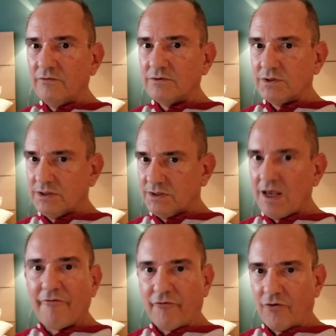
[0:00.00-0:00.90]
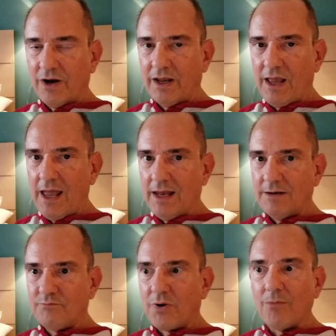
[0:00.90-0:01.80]
suffering
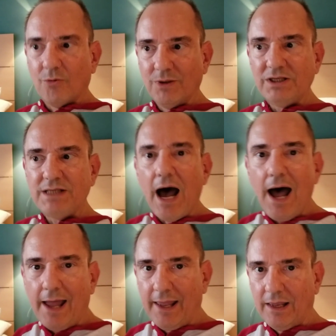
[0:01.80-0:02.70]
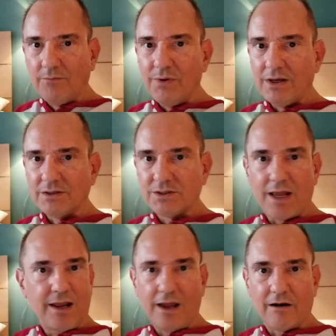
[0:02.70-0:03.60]
and probably dying because
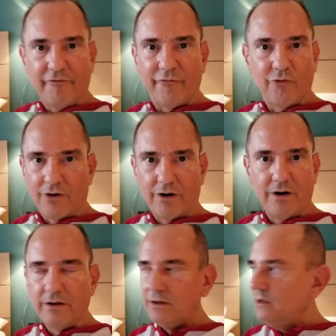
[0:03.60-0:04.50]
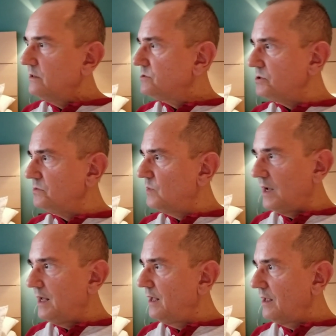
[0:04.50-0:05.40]
they can't afford to
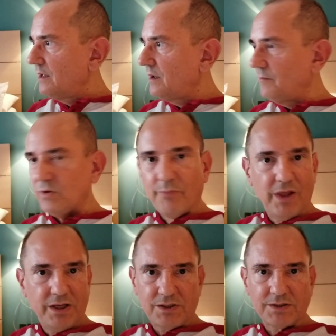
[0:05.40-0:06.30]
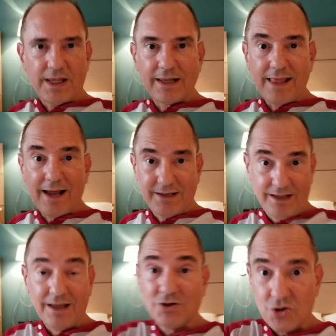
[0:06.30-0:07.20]
uh, come to places like that to
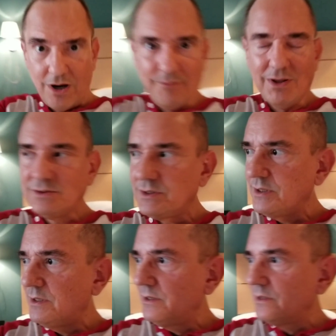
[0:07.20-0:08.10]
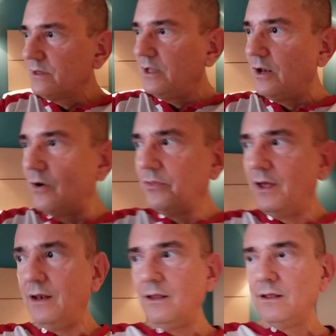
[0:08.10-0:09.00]
get treatments, you know, that,